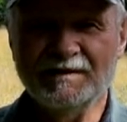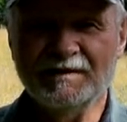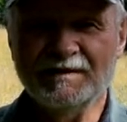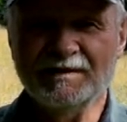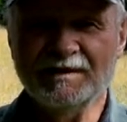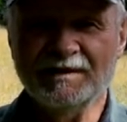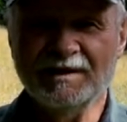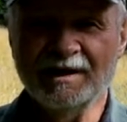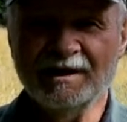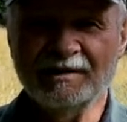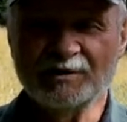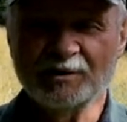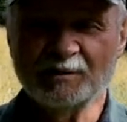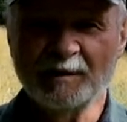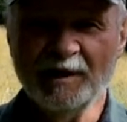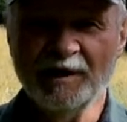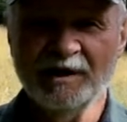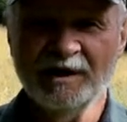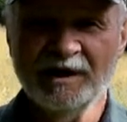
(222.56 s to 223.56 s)
Yeah, the
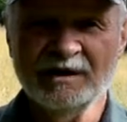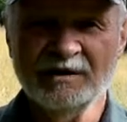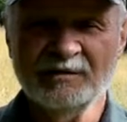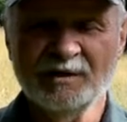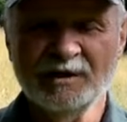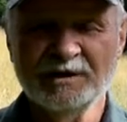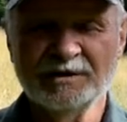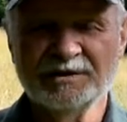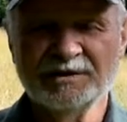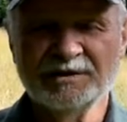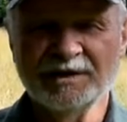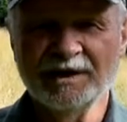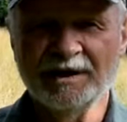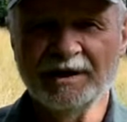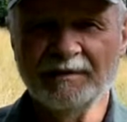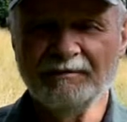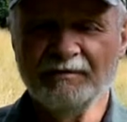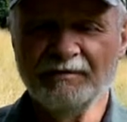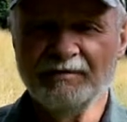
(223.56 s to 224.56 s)
spring was
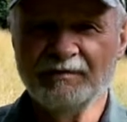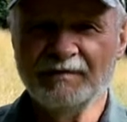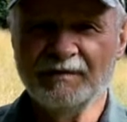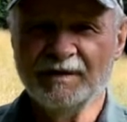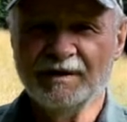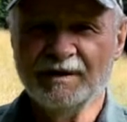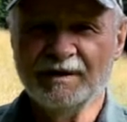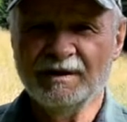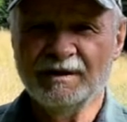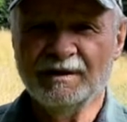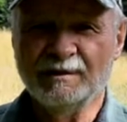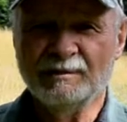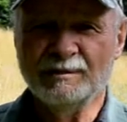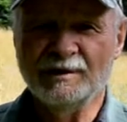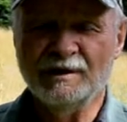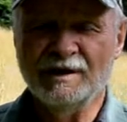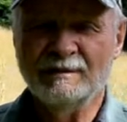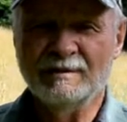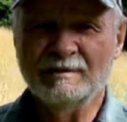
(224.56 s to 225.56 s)

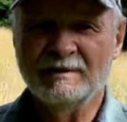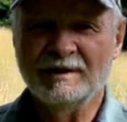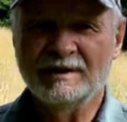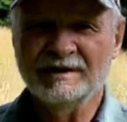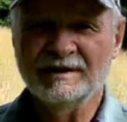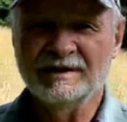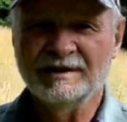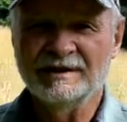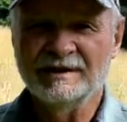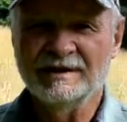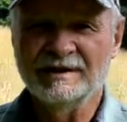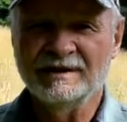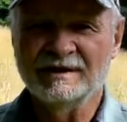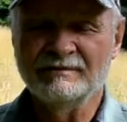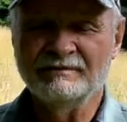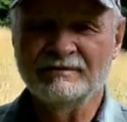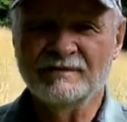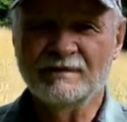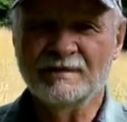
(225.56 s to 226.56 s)
probably
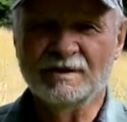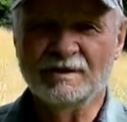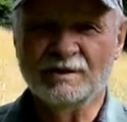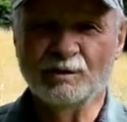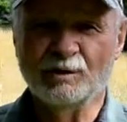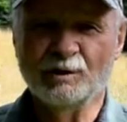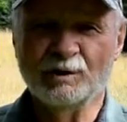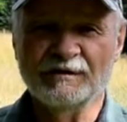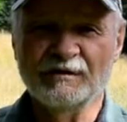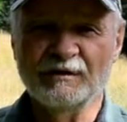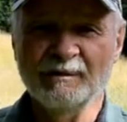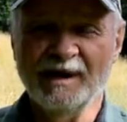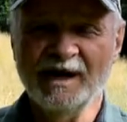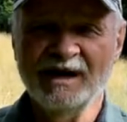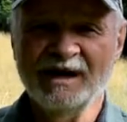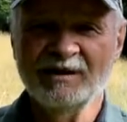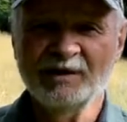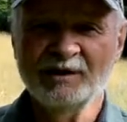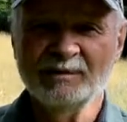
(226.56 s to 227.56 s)
a quarter of a
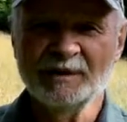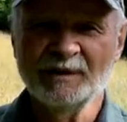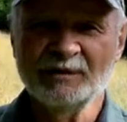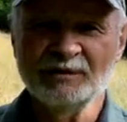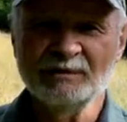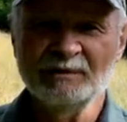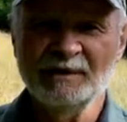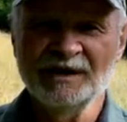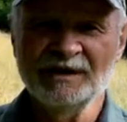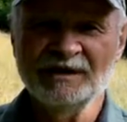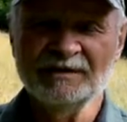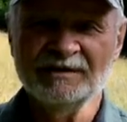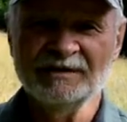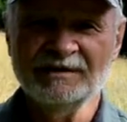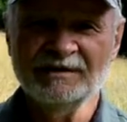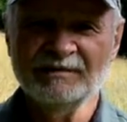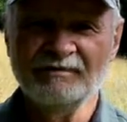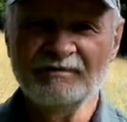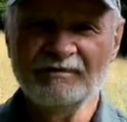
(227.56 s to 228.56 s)
mile up on the
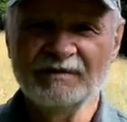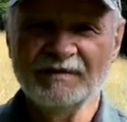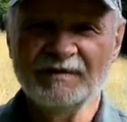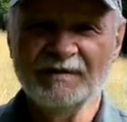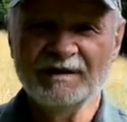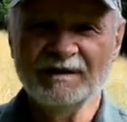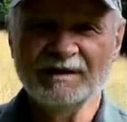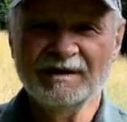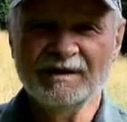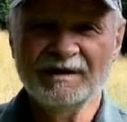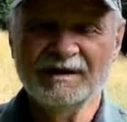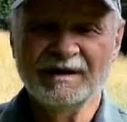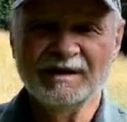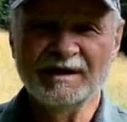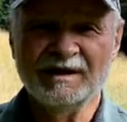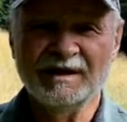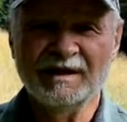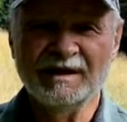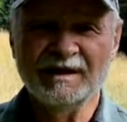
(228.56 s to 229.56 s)
mountain,
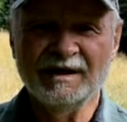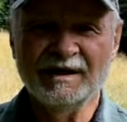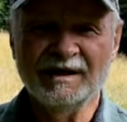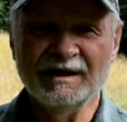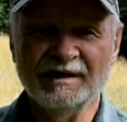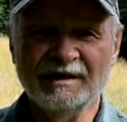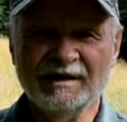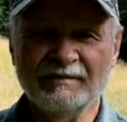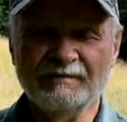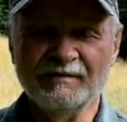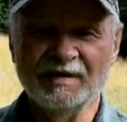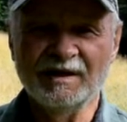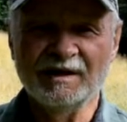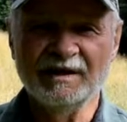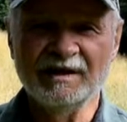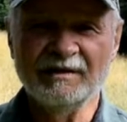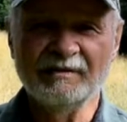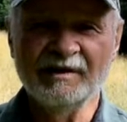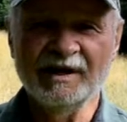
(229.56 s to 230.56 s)
and
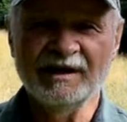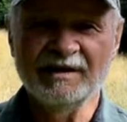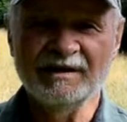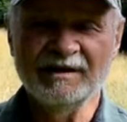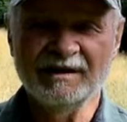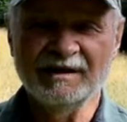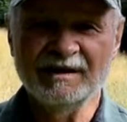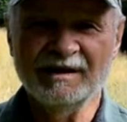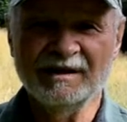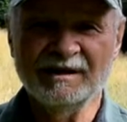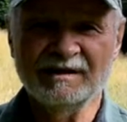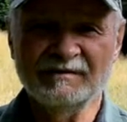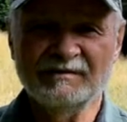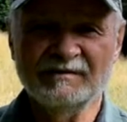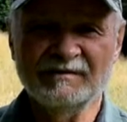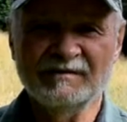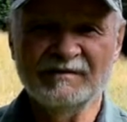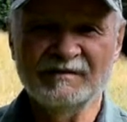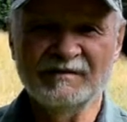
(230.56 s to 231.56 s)
it ran.
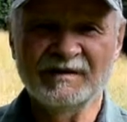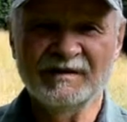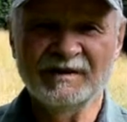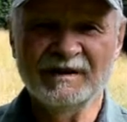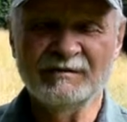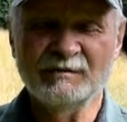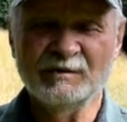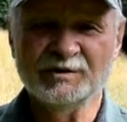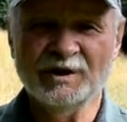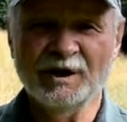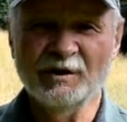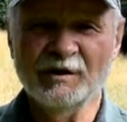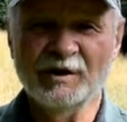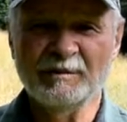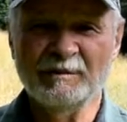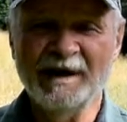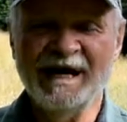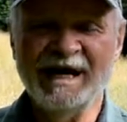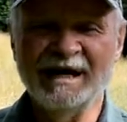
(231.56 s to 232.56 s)
It was
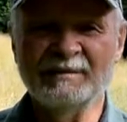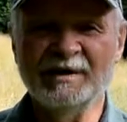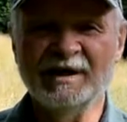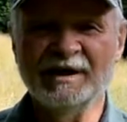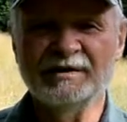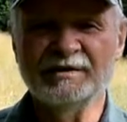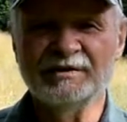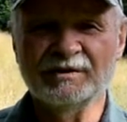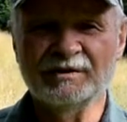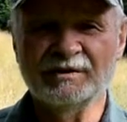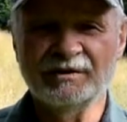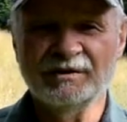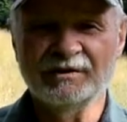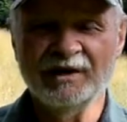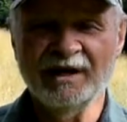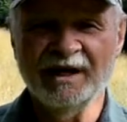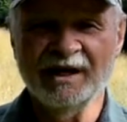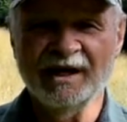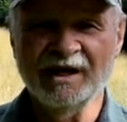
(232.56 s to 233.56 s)
already piped down to
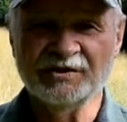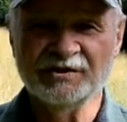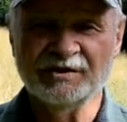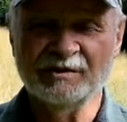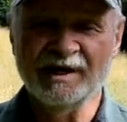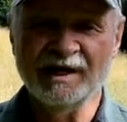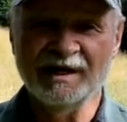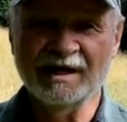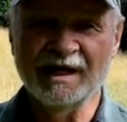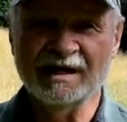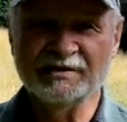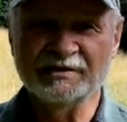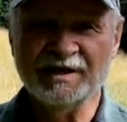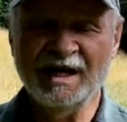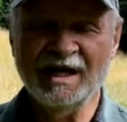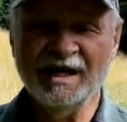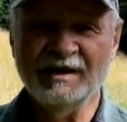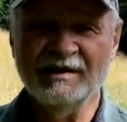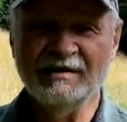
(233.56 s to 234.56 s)
the house. It ran
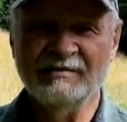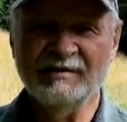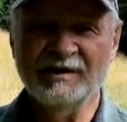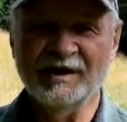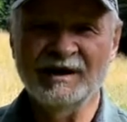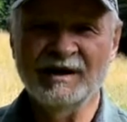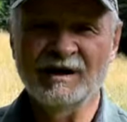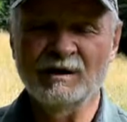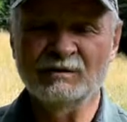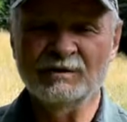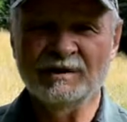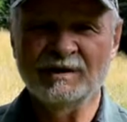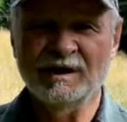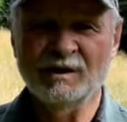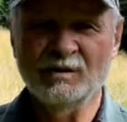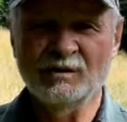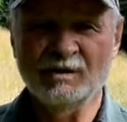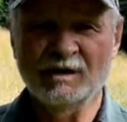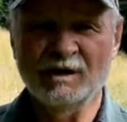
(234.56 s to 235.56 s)
outside, ran all
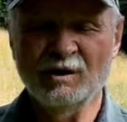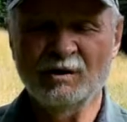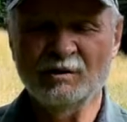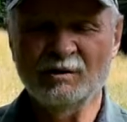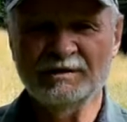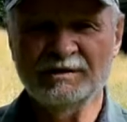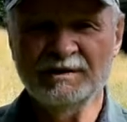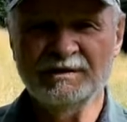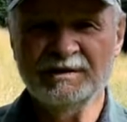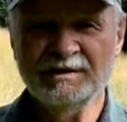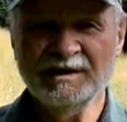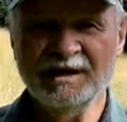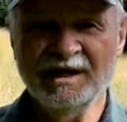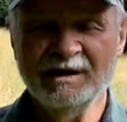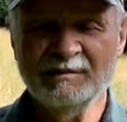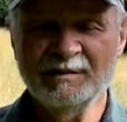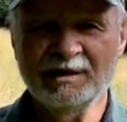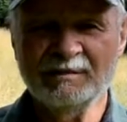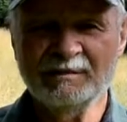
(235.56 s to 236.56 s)
the
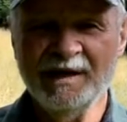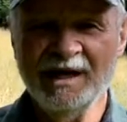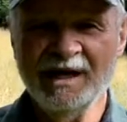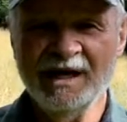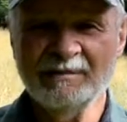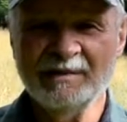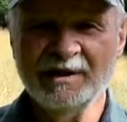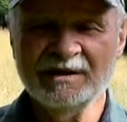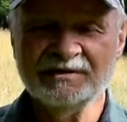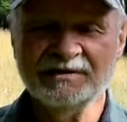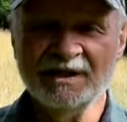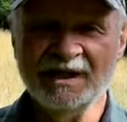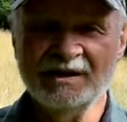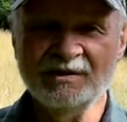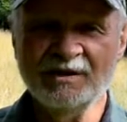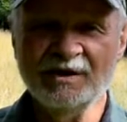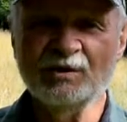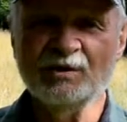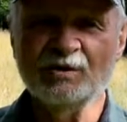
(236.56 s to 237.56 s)
time in a pipe outside
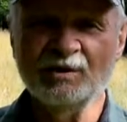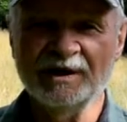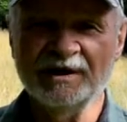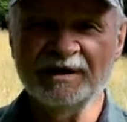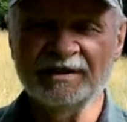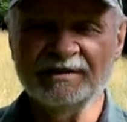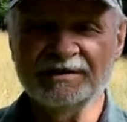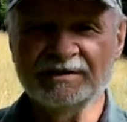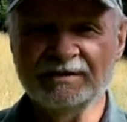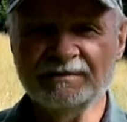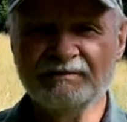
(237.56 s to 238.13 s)
the old house.